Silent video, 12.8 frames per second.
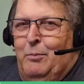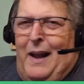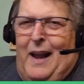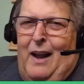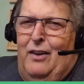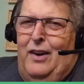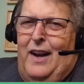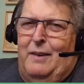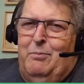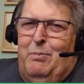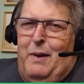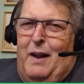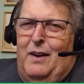Pound that
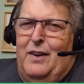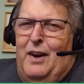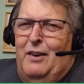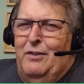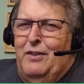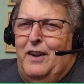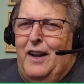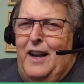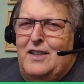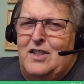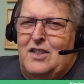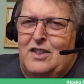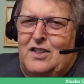bell
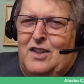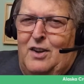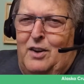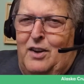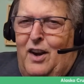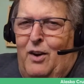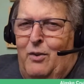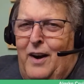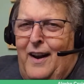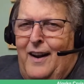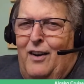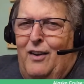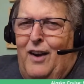notification so you'll know when I
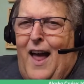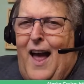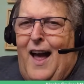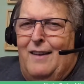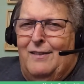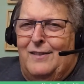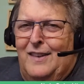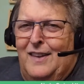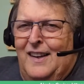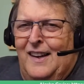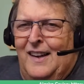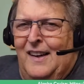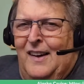go live
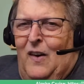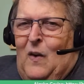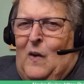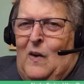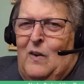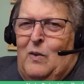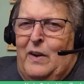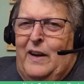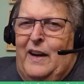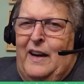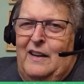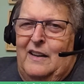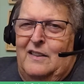or
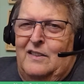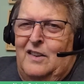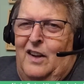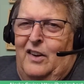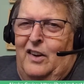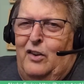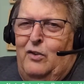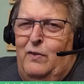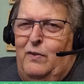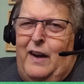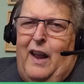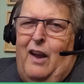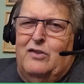when a new
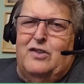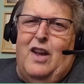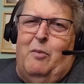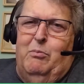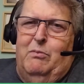video's up.